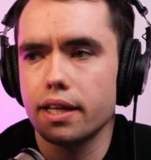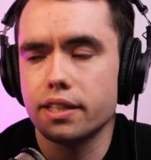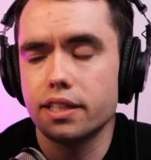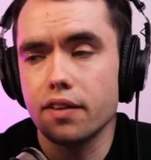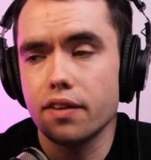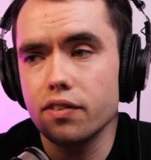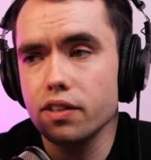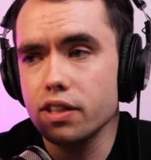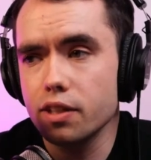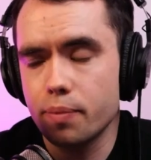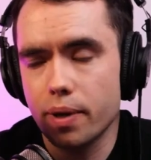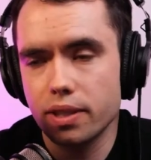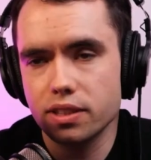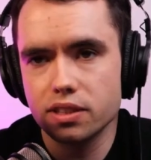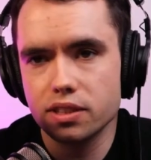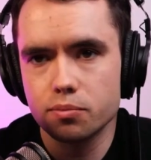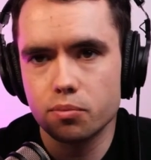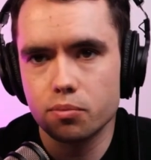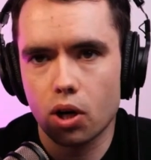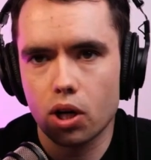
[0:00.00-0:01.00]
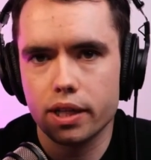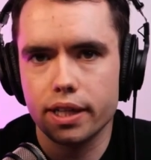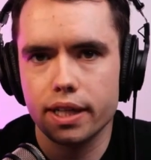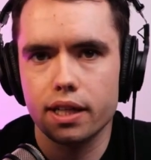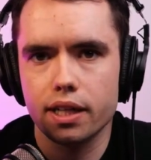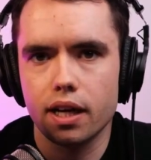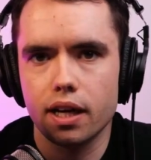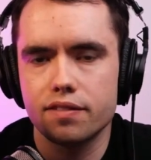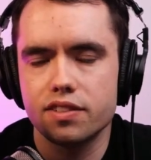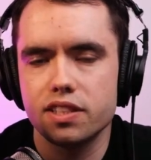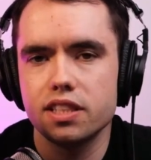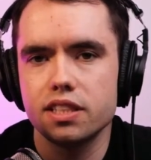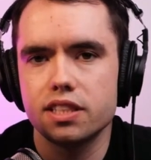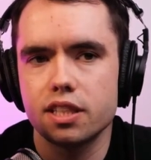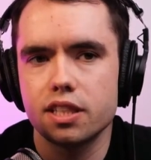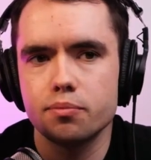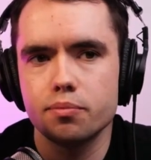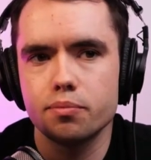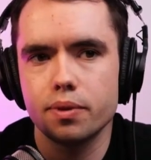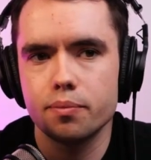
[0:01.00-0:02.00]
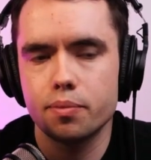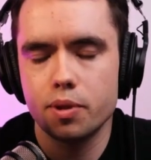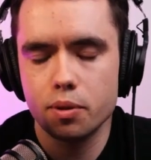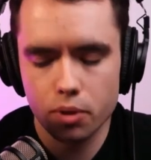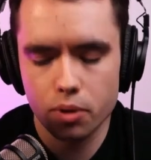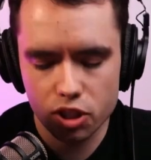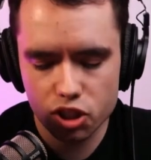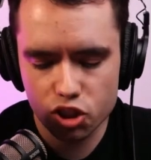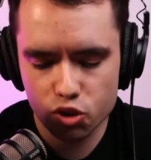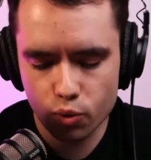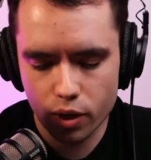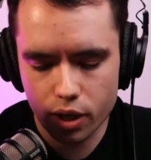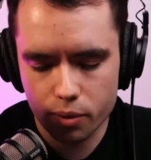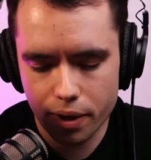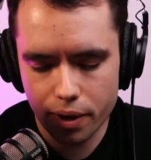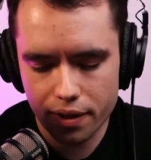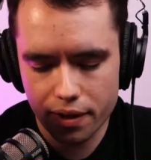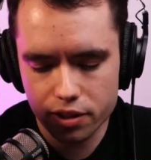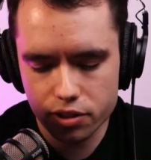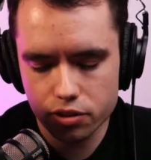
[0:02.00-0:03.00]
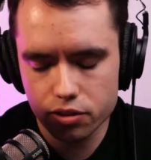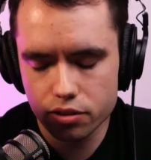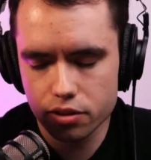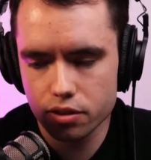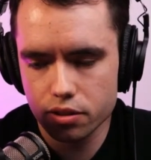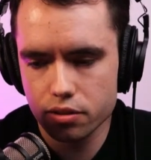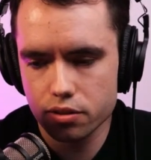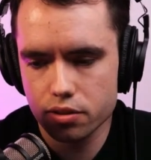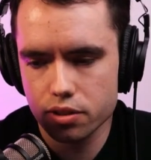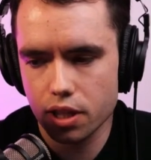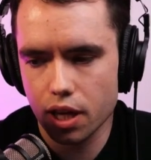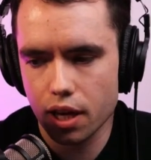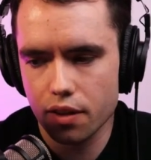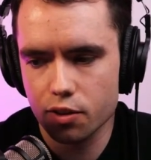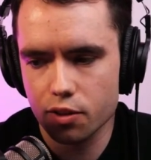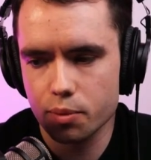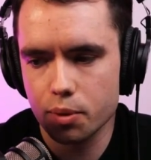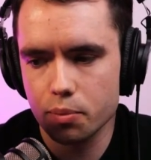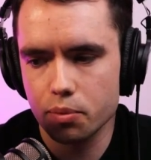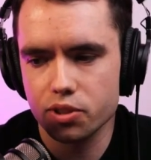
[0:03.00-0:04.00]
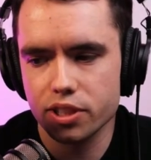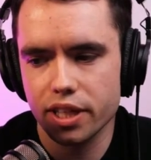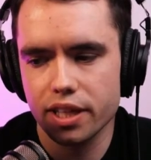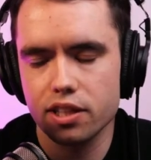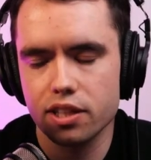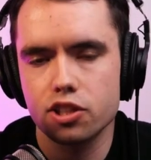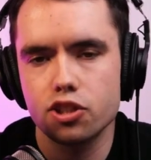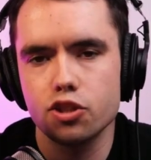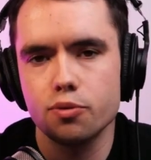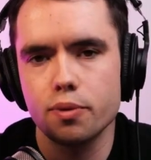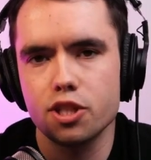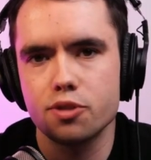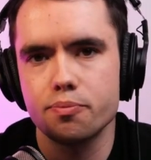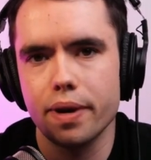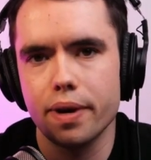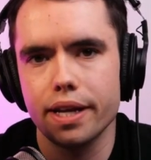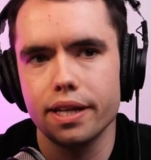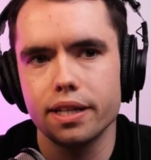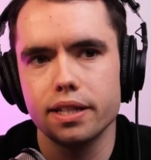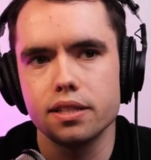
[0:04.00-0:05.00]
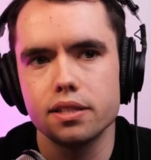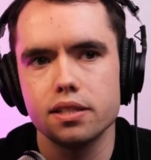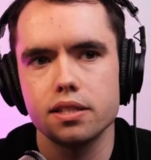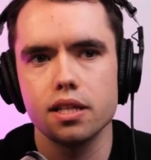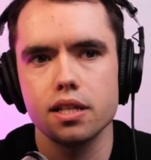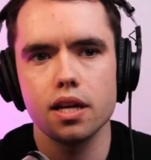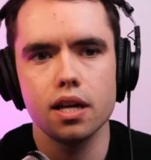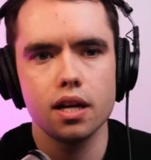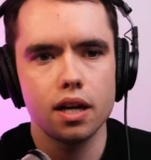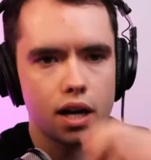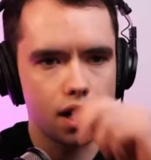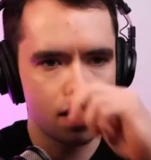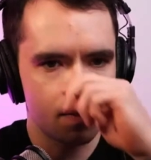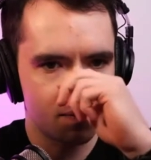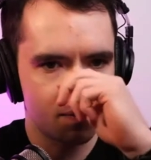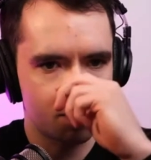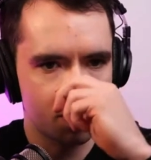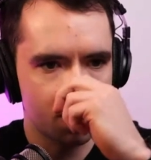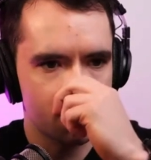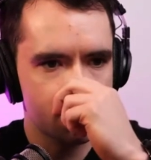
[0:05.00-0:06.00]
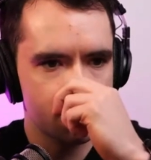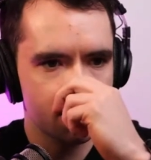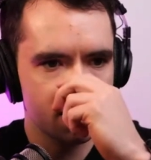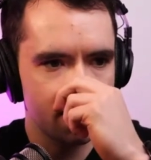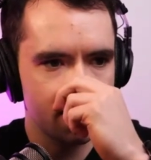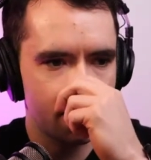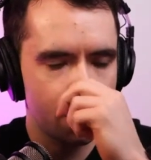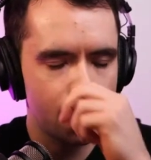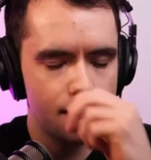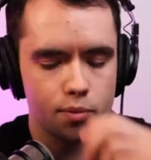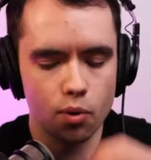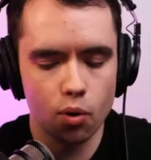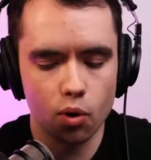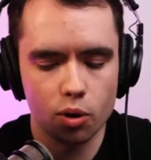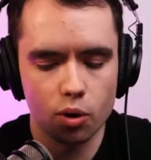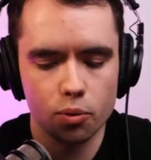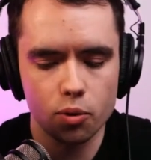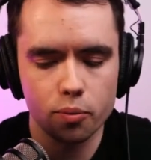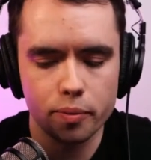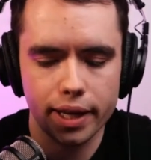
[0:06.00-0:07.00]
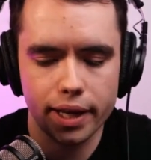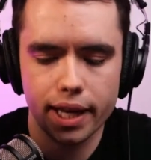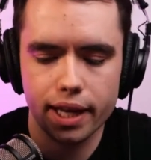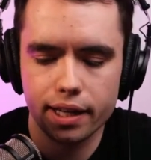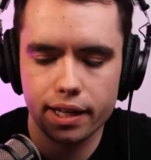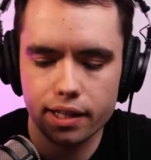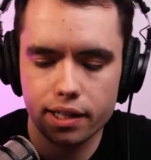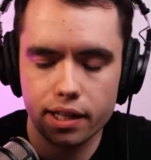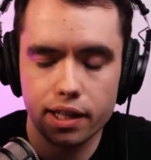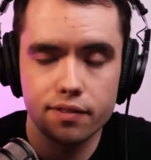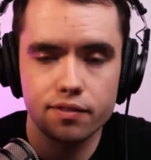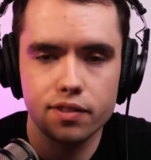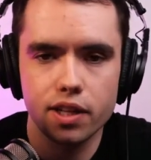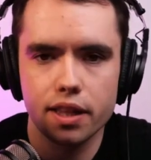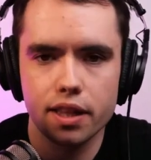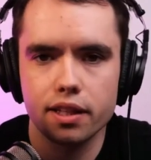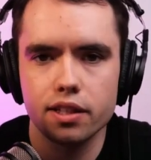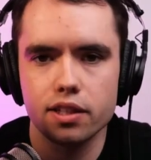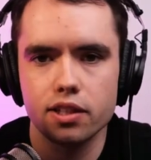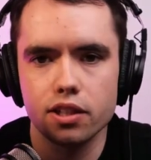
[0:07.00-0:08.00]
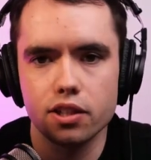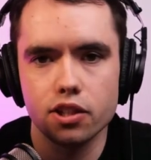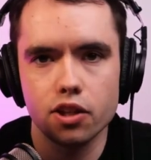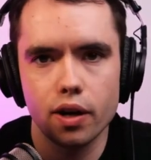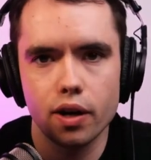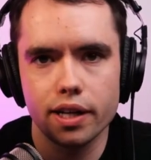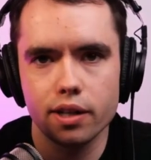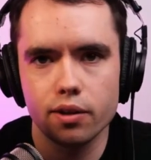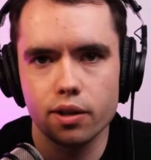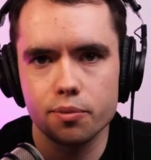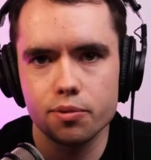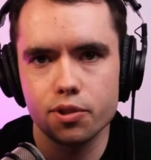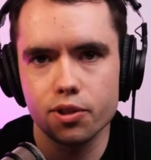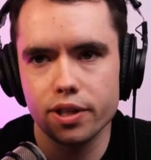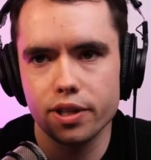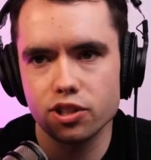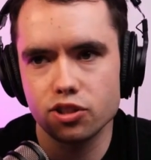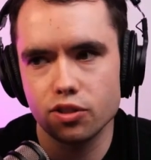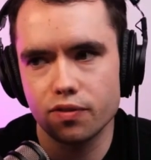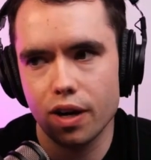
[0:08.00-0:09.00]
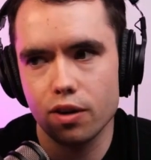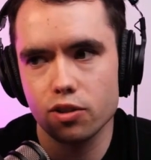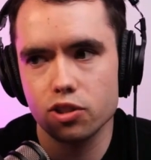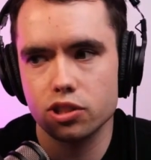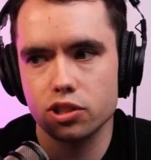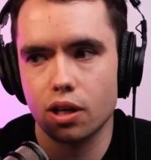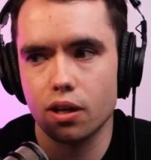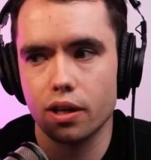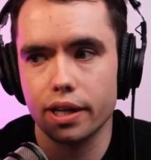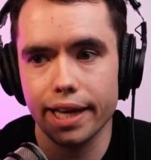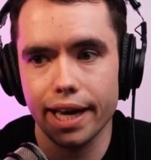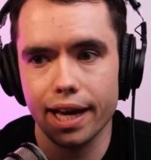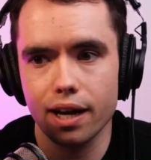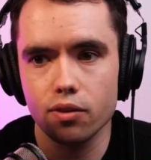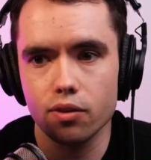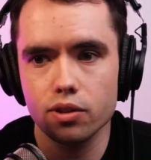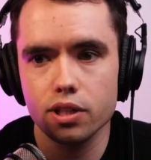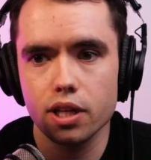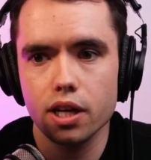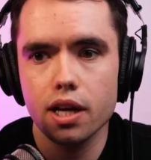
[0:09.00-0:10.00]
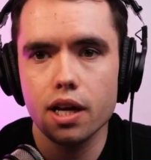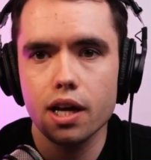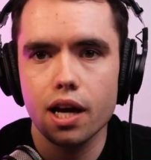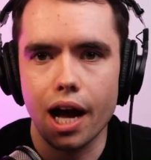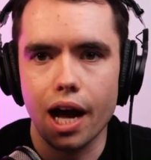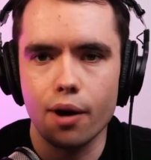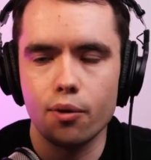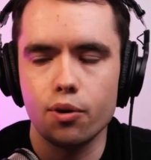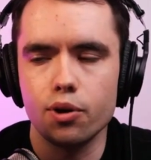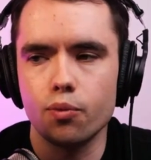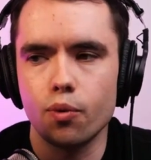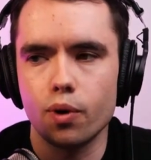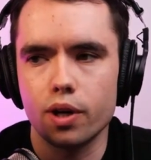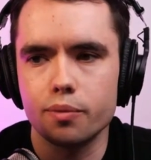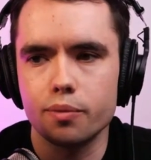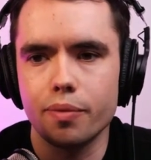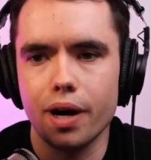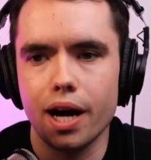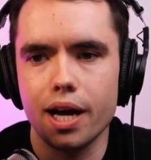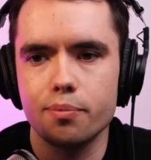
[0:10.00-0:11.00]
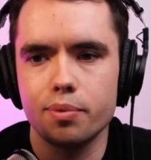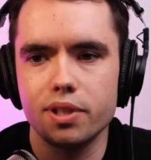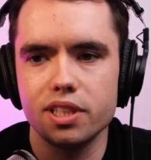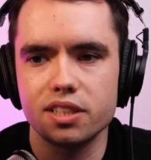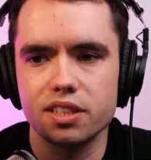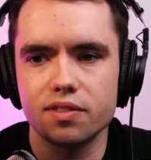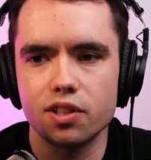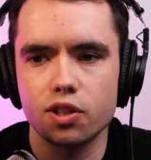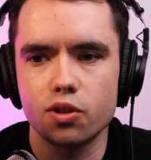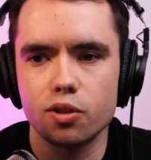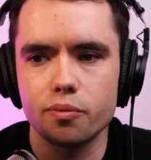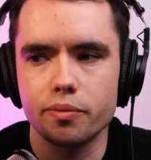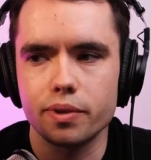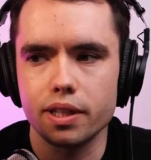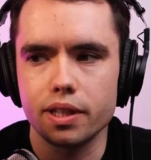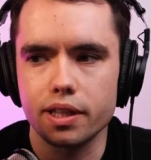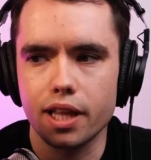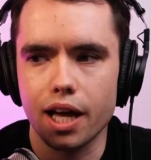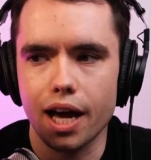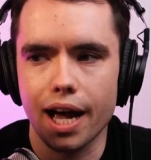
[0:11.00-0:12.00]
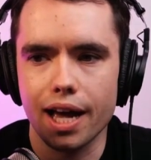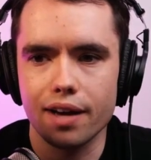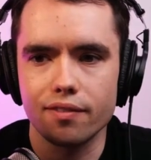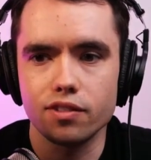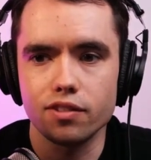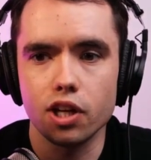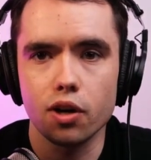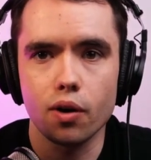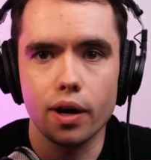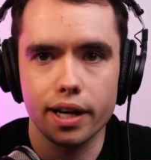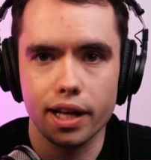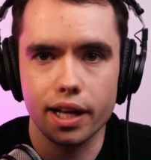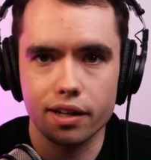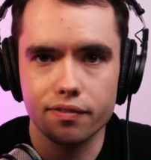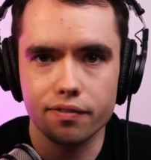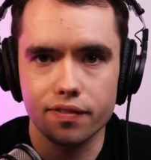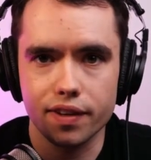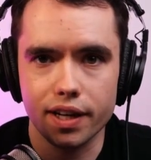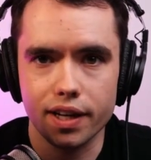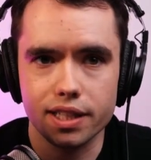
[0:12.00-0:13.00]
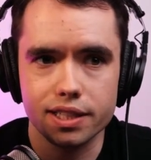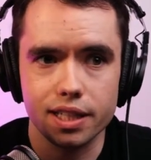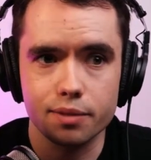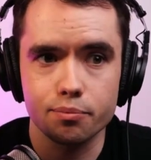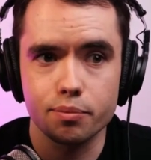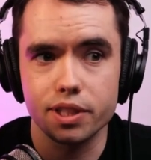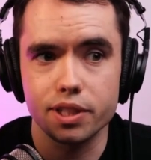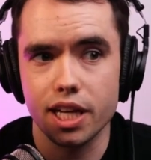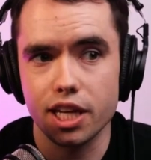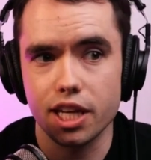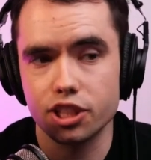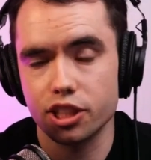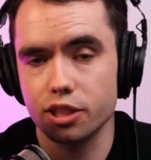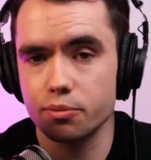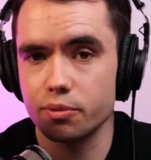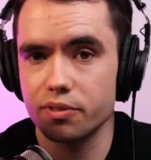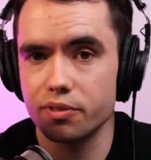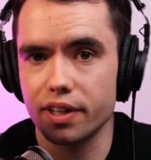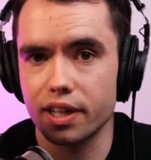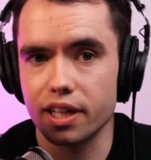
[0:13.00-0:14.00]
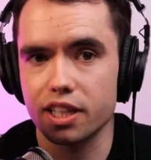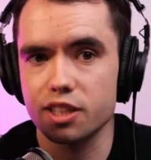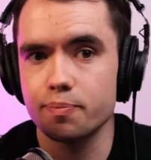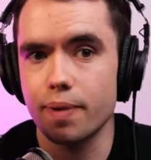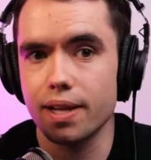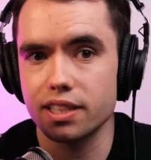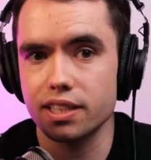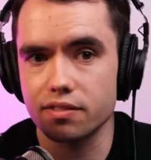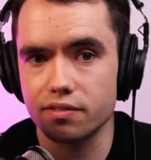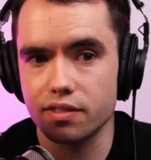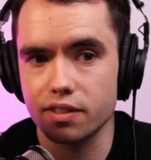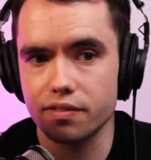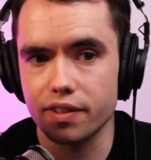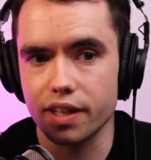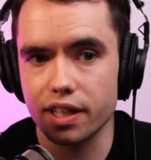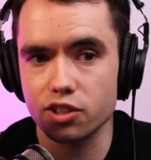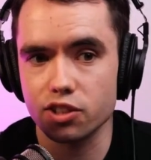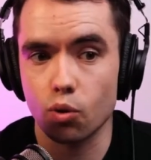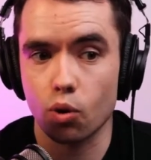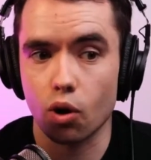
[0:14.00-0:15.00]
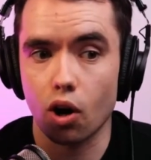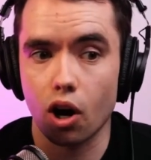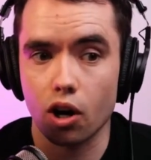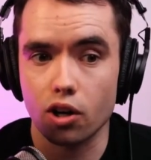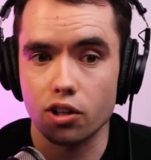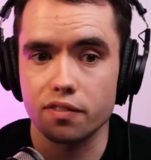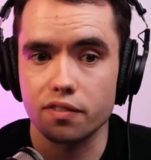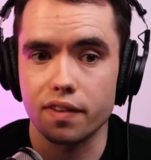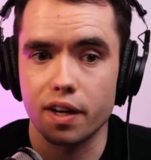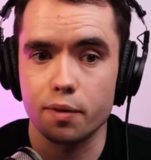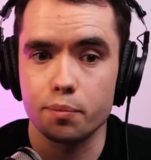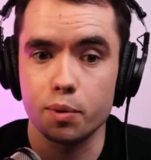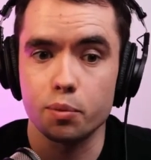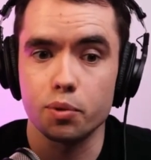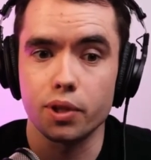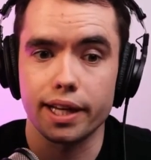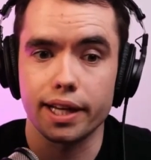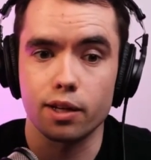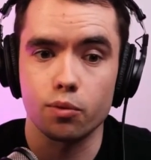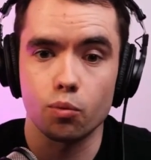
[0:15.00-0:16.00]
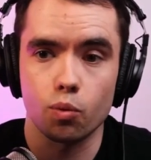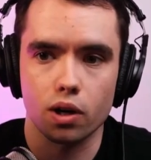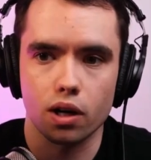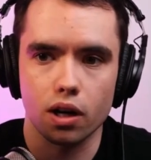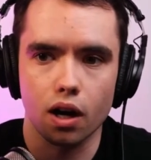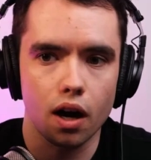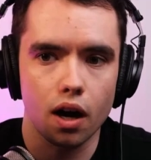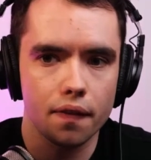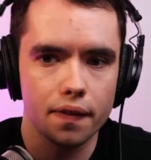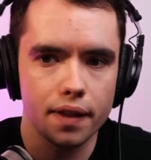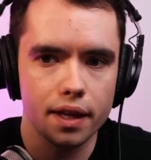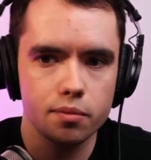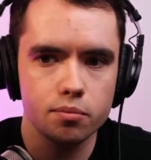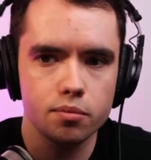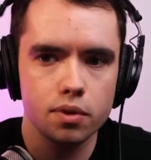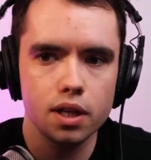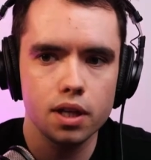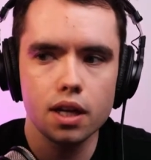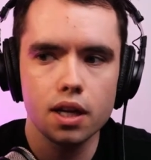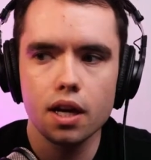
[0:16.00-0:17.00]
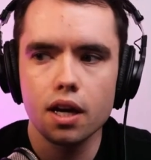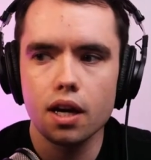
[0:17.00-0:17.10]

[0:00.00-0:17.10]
Yeah, it definitely depends on the market. I've seen some people that swear by the suzus. Other people say they're too much maintenance. Uh, personally, like I'm horrible mechanic. I have nothing, no idea what I'm doing. So if I was starting out, I wouldn't want to buy a piece of equipment that I have no idea how to fix and potentially could be very expensive to fix or hard to find people that can work on them.